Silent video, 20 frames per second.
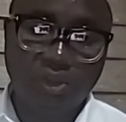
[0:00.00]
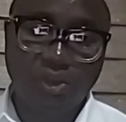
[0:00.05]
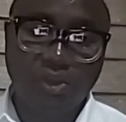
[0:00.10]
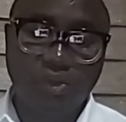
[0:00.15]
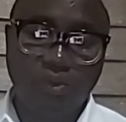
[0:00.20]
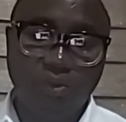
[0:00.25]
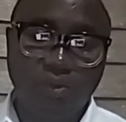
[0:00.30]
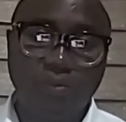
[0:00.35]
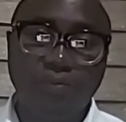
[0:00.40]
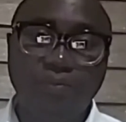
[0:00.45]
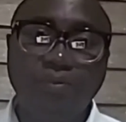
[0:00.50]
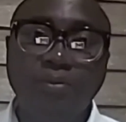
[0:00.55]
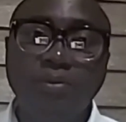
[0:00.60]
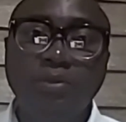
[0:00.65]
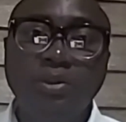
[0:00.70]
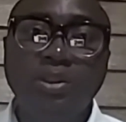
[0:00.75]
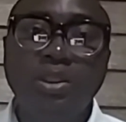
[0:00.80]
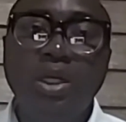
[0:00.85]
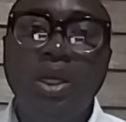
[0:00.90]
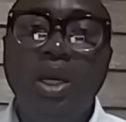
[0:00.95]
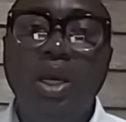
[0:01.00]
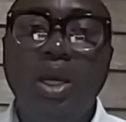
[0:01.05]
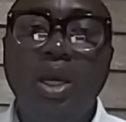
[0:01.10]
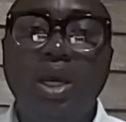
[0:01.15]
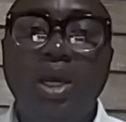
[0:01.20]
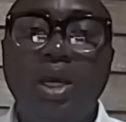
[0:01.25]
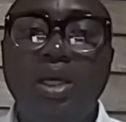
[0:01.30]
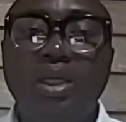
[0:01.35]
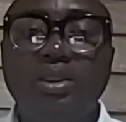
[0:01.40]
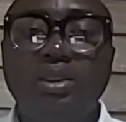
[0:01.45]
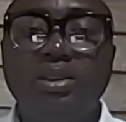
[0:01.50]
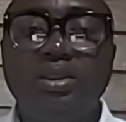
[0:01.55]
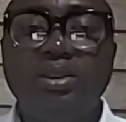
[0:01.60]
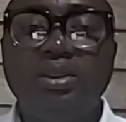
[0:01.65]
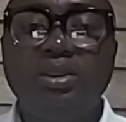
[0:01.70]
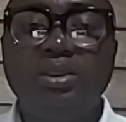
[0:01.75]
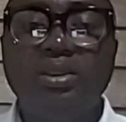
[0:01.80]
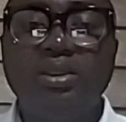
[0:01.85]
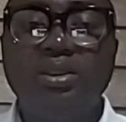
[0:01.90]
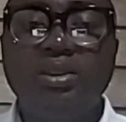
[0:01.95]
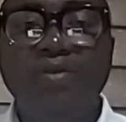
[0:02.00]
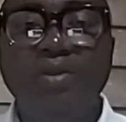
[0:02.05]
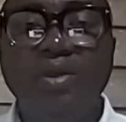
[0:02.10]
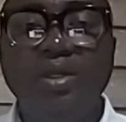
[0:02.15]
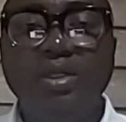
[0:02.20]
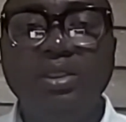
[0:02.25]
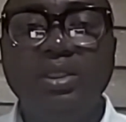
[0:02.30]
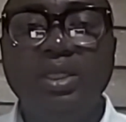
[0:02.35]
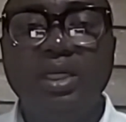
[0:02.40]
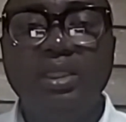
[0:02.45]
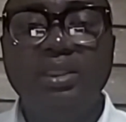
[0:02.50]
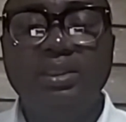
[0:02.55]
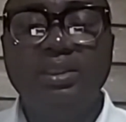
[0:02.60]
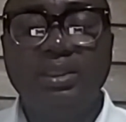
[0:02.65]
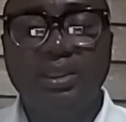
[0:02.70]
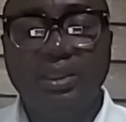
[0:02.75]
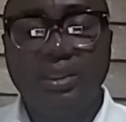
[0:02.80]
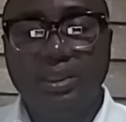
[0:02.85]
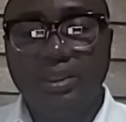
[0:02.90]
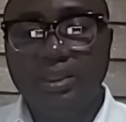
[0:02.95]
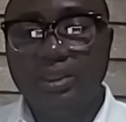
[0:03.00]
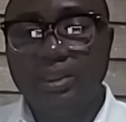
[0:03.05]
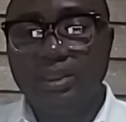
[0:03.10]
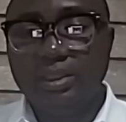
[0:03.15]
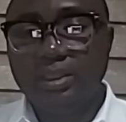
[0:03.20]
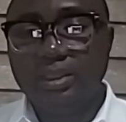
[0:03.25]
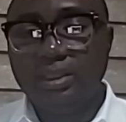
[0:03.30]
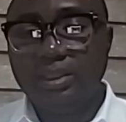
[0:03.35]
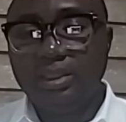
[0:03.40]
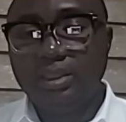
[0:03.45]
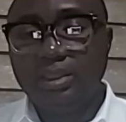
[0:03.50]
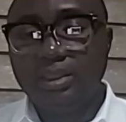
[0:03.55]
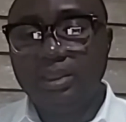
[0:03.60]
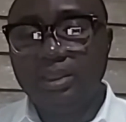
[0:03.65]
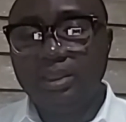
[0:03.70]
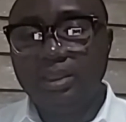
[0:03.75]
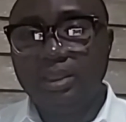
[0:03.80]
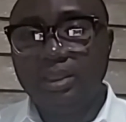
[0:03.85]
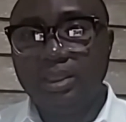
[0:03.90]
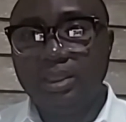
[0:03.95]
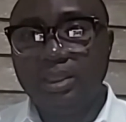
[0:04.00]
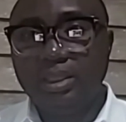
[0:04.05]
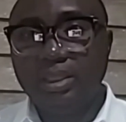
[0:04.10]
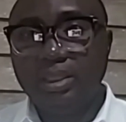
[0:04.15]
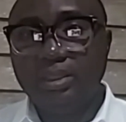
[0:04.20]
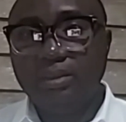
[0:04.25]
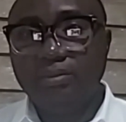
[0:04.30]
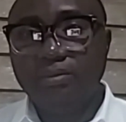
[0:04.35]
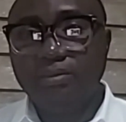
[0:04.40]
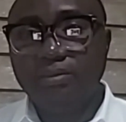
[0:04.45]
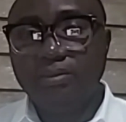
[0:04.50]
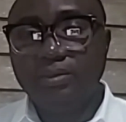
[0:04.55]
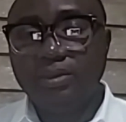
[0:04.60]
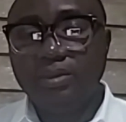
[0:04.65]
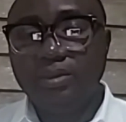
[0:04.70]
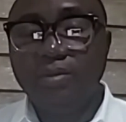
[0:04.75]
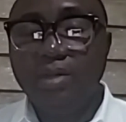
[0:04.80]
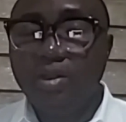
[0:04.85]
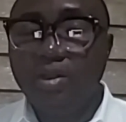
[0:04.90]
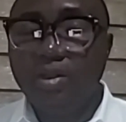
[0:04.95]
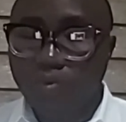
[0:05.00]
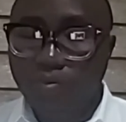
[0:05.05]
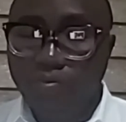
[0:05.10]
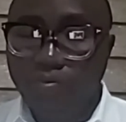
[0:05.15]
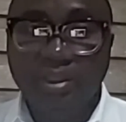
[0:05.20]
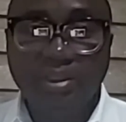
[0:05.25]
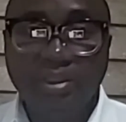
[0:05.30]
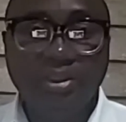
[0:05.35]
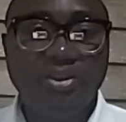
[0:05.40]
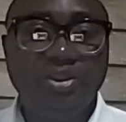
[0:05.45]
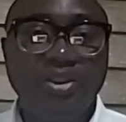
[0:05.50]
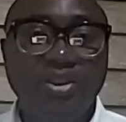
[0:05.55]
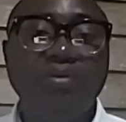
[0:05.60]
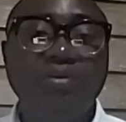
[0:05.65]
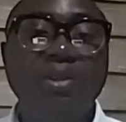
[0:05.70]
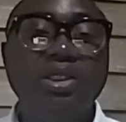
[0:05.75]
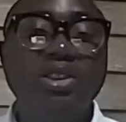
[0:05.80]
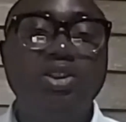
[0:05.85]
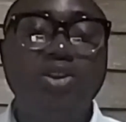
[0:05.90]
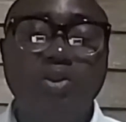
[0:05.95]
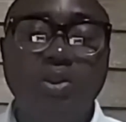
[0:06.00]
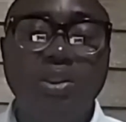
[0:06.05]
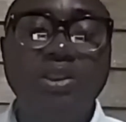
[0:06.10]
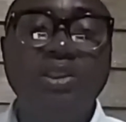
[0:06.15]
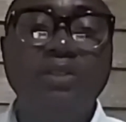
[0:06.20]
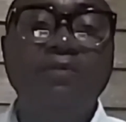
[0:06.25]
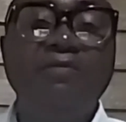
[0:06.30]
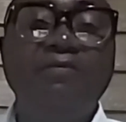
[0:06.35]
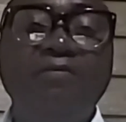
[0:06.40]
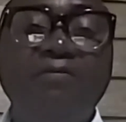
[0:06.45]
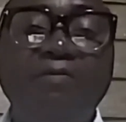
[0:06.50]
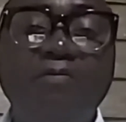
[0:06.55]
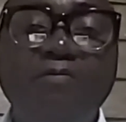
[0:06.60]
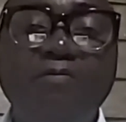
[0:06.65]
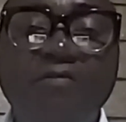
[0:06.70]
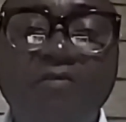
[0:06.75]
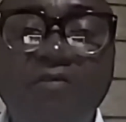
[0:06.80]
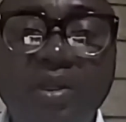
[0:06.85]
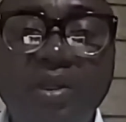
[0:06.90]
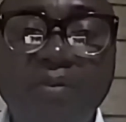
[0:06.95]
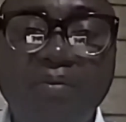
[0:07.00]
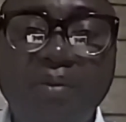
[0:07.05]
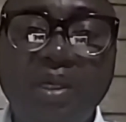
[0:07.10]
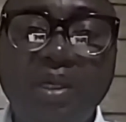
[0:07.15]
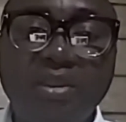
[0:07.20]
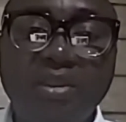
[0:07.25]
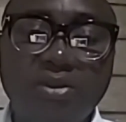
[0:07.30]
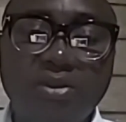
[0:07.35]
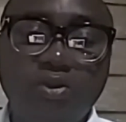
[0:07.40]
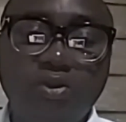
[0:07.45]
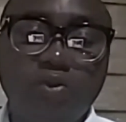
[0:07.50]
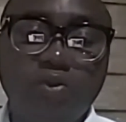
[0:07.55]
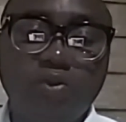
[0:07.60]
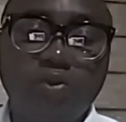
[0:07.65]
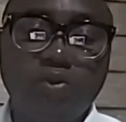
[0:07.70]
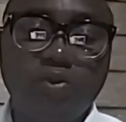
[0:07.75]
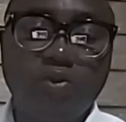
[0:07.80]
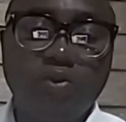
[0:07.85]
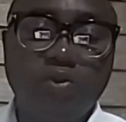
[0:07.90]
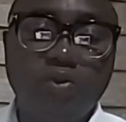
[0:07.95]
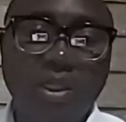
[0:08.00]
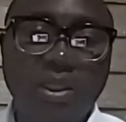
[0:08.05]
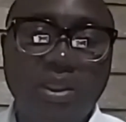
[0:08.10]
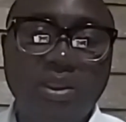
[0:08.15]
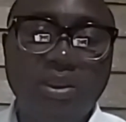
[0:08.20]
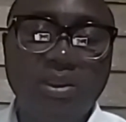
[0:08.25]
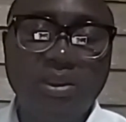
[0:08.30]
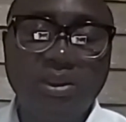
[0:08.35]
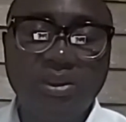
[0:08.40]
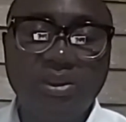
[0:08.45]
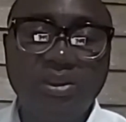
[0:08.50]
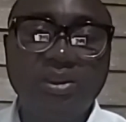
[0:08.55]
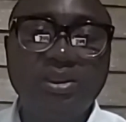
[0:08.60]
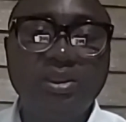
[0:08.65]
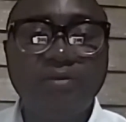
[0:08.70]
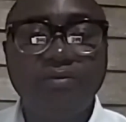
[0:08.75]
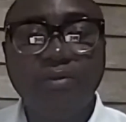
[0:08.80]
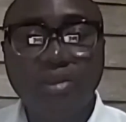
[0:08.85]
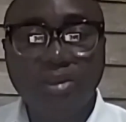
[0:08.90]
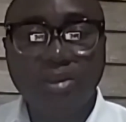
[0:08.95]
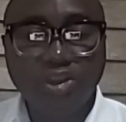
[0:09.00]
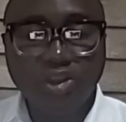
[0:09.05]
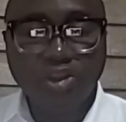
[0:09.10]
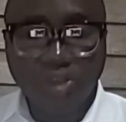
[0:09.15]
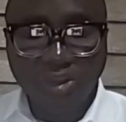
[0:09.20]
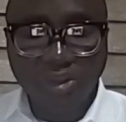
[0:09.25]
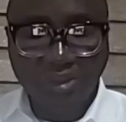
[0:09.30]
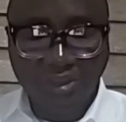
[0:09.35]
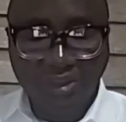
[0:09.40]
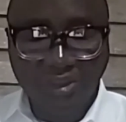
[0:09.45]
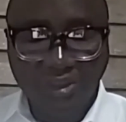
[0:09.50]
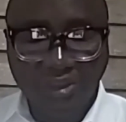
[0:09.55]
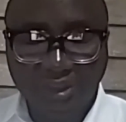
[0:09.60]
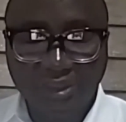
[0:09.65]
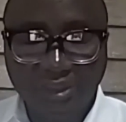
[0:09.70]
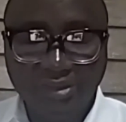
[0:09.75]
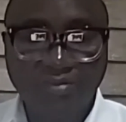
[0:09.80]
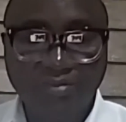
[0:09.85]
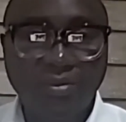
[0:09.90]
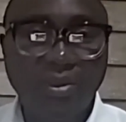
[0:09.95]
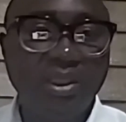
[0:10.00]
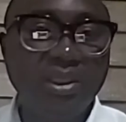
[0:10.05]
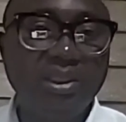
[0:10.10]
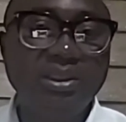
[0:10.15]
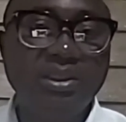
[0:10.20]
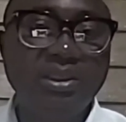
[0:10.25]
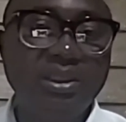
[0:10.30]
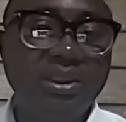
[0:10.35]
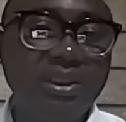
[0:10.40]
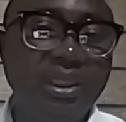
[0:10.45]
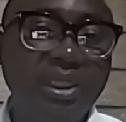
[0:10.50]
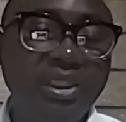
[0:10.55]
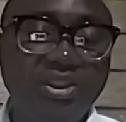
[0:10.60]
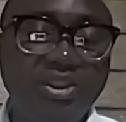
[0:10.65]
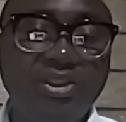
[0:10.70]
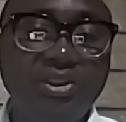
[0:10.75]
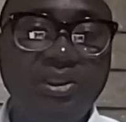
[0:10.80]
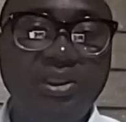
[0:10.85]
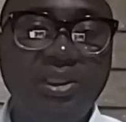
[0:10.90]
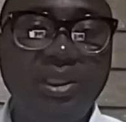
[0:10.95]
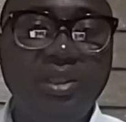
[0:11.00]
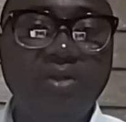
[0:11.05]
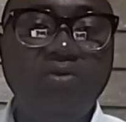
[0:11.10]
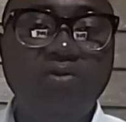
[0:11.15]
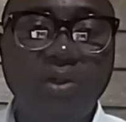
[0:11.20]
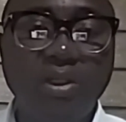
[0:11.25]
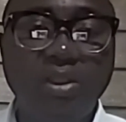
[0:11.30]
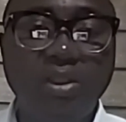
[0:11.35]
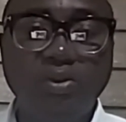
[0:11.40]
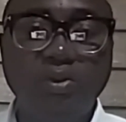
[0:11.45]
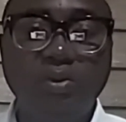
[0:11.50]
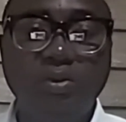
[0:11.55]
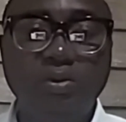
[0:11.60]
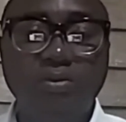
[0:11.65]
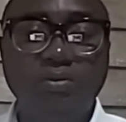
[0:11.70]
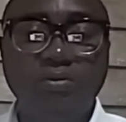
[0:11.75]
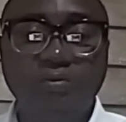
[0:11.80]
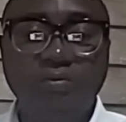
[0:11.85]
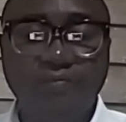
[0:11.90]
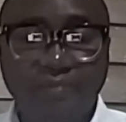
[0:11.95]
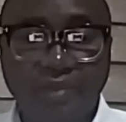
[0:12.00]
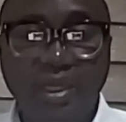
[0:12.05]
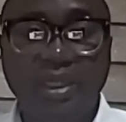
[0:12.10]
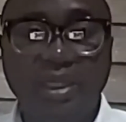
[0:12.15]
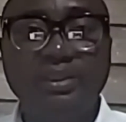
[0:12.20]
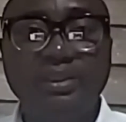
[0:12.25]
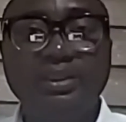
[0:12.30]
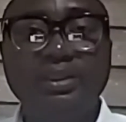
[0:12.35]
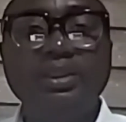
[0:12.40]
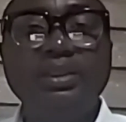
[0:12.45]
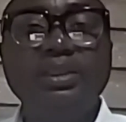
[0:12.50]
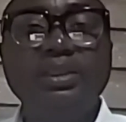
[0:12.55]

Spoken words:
issue, and I think that the man who made this statement is not a flippant talker. He's a very decent man in Nigeria, well known, vast.